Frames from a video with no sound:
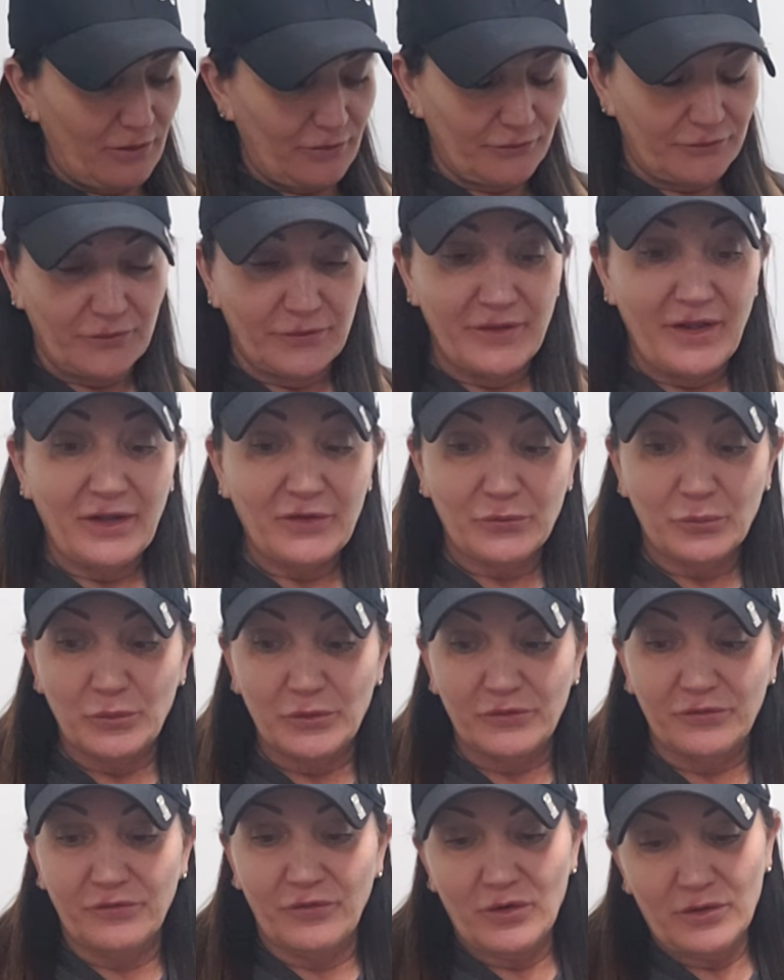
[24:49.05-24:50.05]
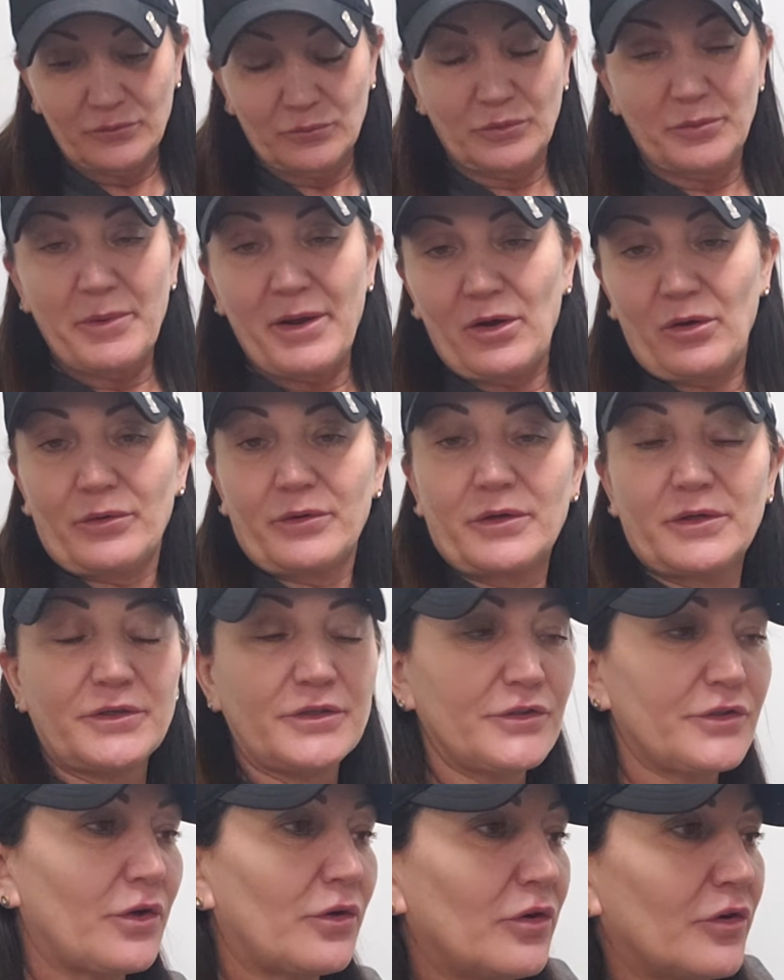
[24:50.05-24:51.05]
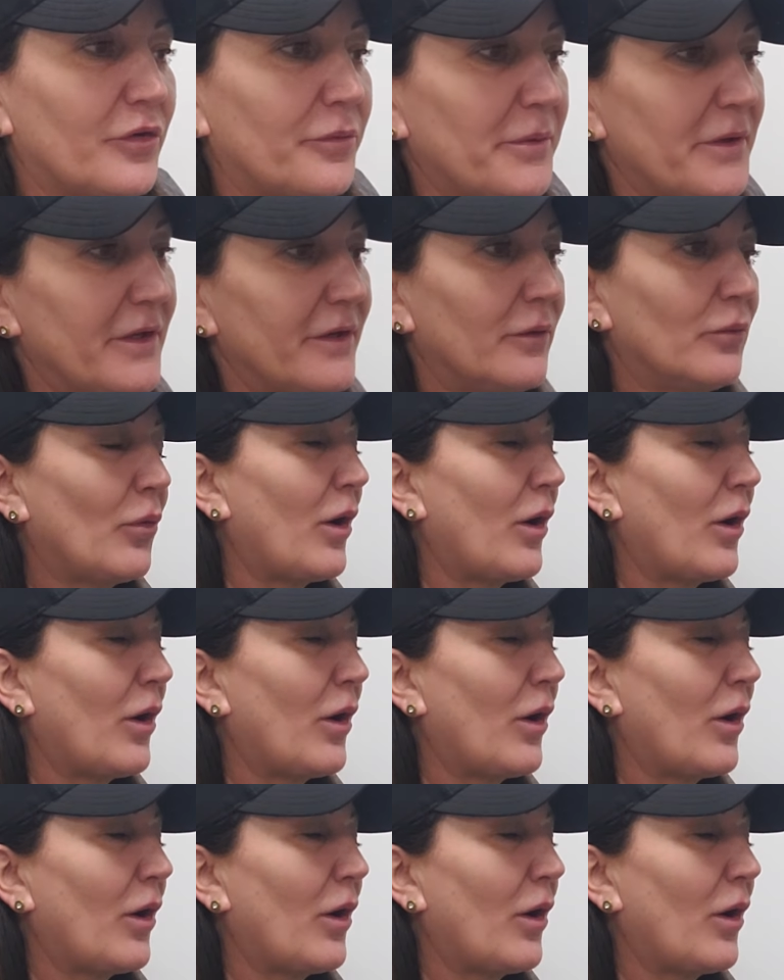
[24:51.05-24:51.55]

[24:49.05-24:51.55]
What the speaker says: So that's what's fun about shutter speed and why